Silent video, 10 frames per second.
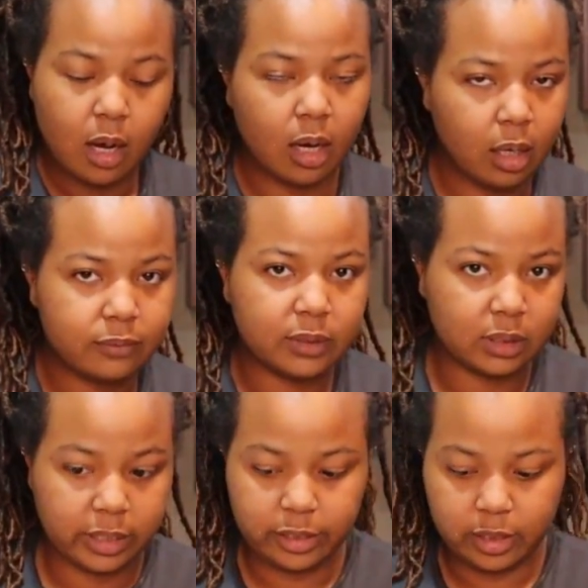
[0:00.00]
of the
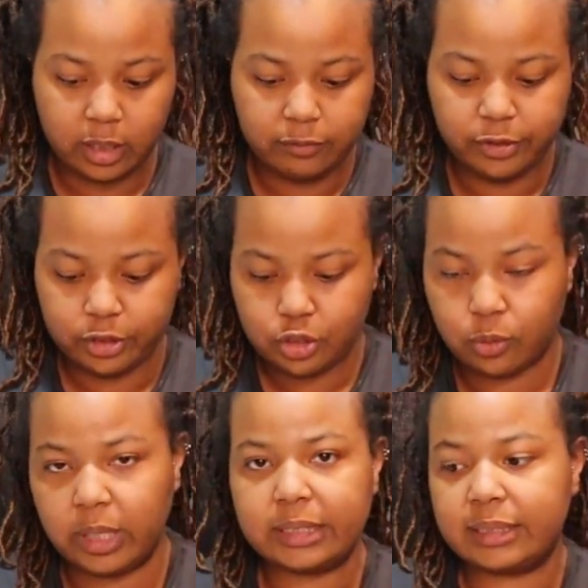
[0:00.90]
liquor of your
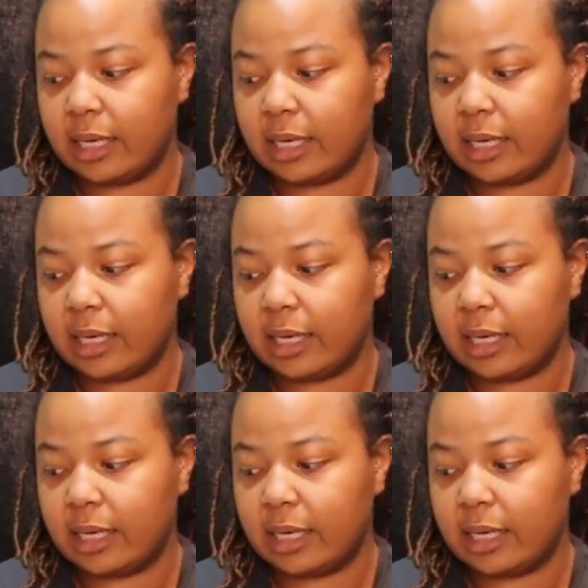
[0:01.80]
choice.